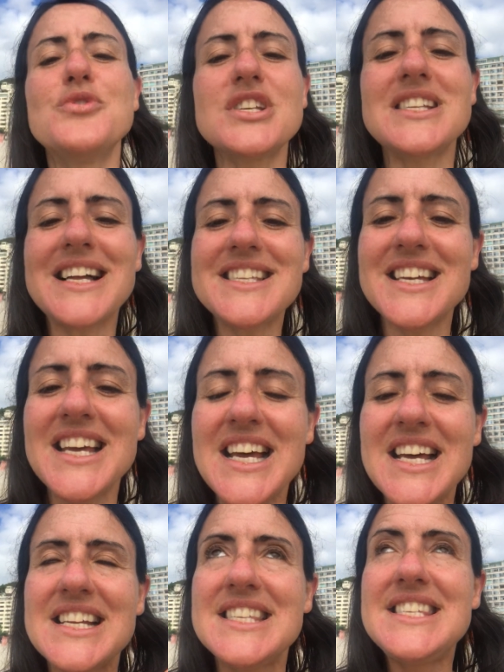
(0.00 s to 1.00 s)
You start to
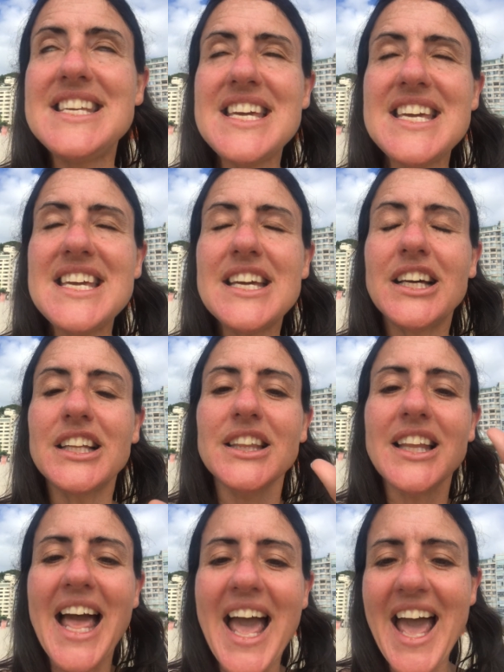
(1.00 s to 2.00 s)

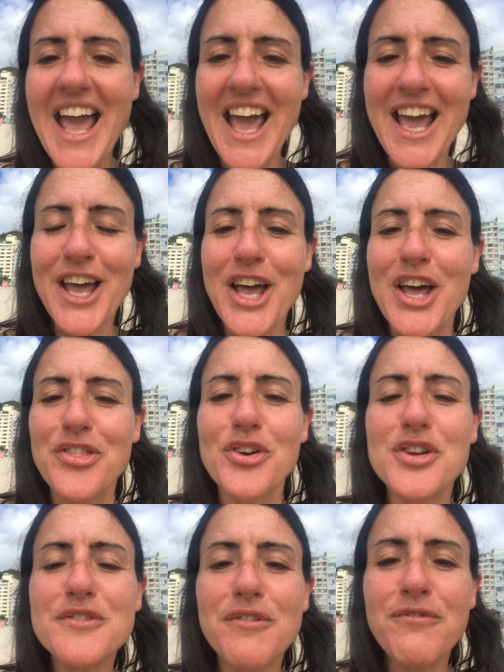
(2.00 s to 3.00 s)
de-layer
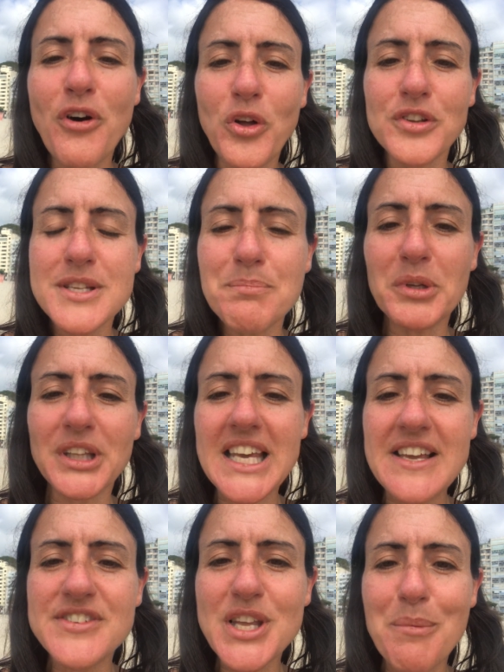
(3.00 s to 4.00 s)
those false
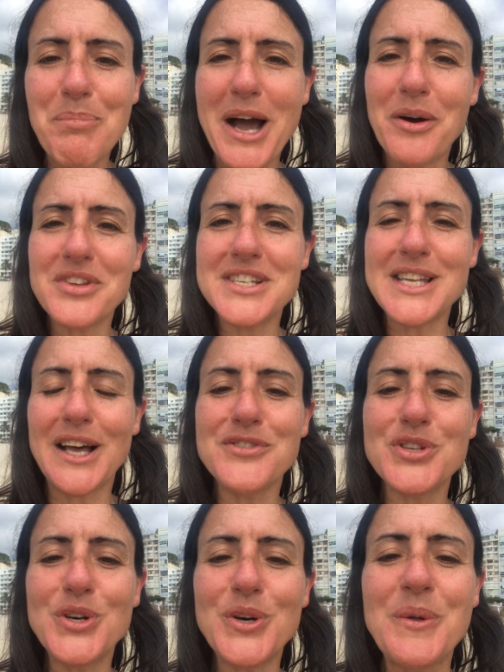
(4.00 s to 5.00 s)
beliefs about the self.
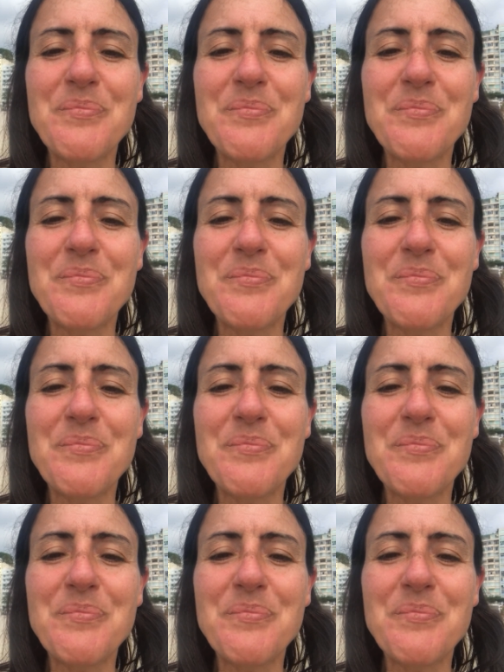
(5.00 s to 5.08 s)
So